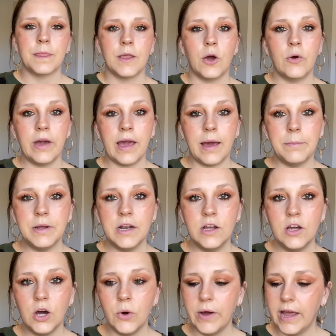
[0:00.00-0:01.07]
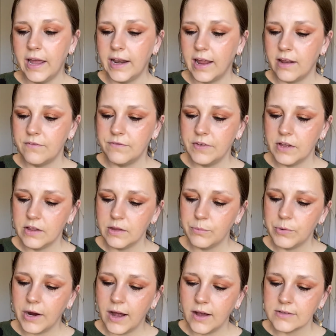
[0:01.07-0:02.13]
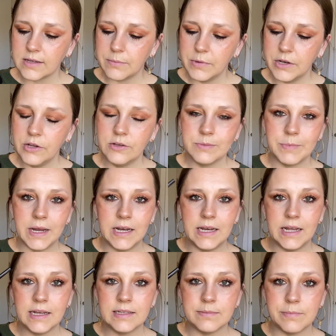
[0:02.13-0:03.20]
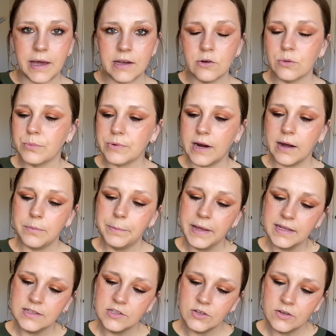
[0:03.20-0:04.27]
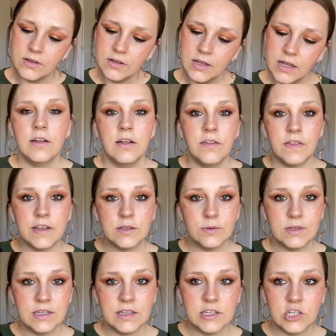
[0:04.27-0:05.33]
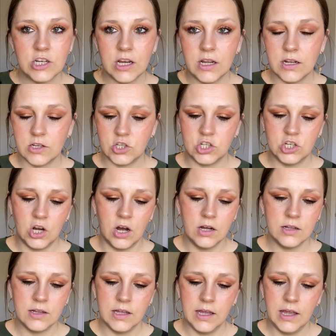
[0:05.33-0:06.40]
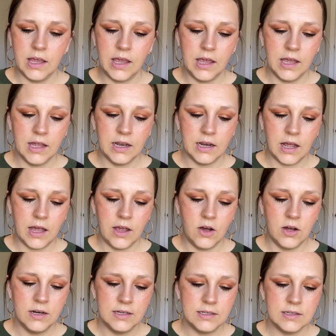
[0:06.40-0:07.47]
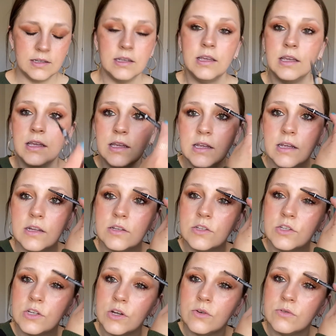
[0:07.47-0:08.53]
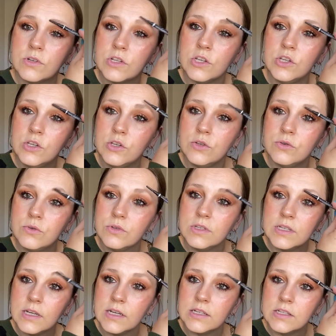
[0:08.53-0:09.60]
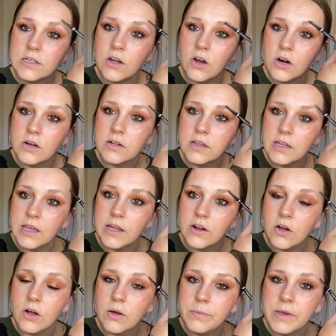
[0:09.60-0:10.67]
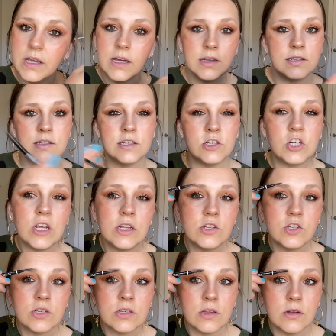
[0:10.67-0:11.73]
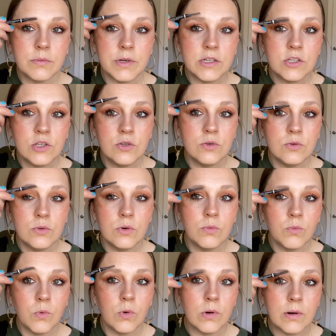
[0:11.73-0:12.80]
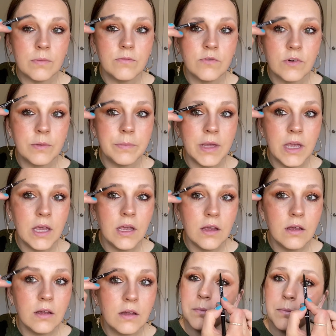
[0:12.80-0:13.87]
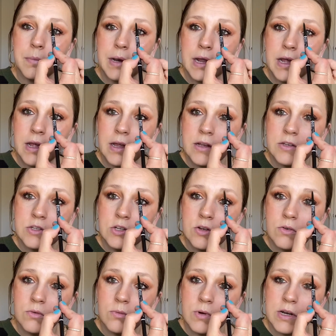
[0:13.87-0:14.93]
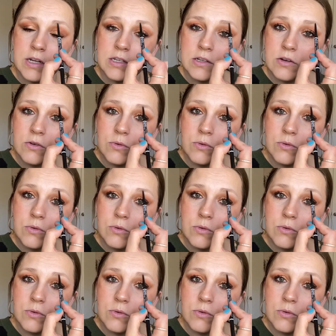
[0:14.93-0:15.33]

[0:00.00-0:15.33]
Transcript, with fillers: Okay, I'm going to go ahead and fill in the brows. I'm going to use my NYX Micro Brow Pencil. This one's in the shade Chocolate, and I honestly don't use it hardly at all because the shade's just a little bit too warm for me, but I don't want it to go to